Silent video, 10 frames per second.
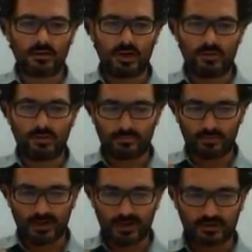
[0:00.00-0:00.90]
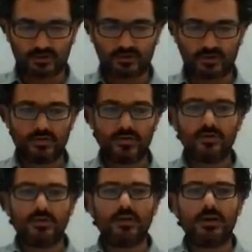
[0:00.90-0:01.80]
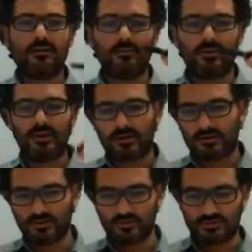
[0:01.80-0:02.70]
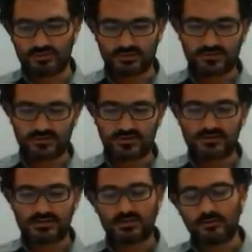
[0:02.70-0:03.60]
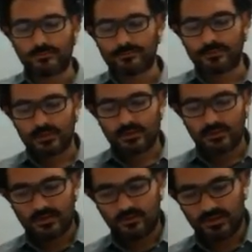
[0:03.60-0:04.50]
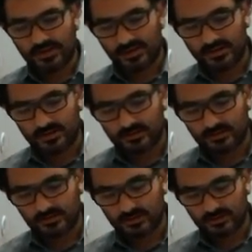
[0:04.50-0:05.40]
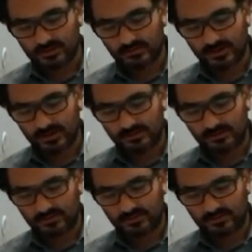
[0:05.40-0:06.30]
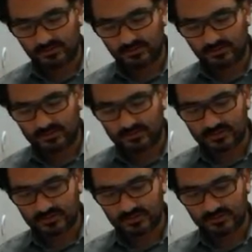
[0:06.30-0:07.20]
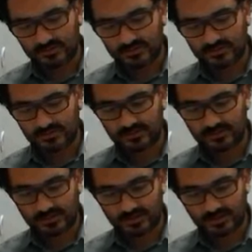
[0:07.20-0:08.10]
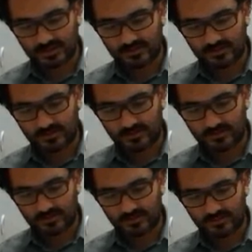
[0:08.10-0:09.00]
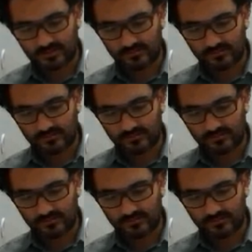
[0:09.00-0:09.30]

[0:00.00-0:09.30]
our production level will reduce until 0. Now we can try to introduce, for instance, an investment level equal to